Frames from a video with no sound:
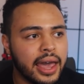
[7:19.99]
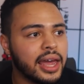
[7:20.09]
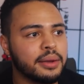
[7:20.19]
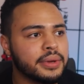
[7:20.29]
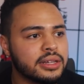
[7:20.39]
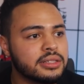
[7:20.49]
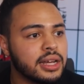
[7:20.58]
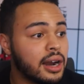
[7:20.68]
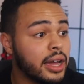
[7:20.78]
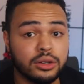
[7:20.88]
animes
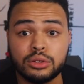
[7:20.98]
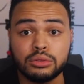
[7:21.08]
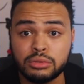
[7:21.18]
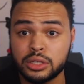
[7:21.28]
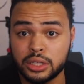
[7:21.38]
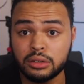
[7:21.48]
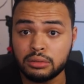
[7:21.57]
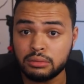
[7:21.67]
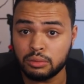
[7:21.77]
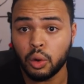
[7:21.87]
that I do
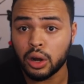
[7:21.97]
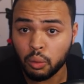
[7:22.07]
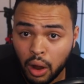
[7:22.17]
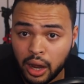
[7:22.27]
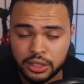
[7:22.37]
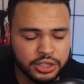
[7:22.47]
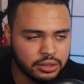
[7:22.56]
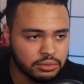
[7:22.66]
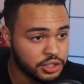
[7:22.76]
still want to watch, you know.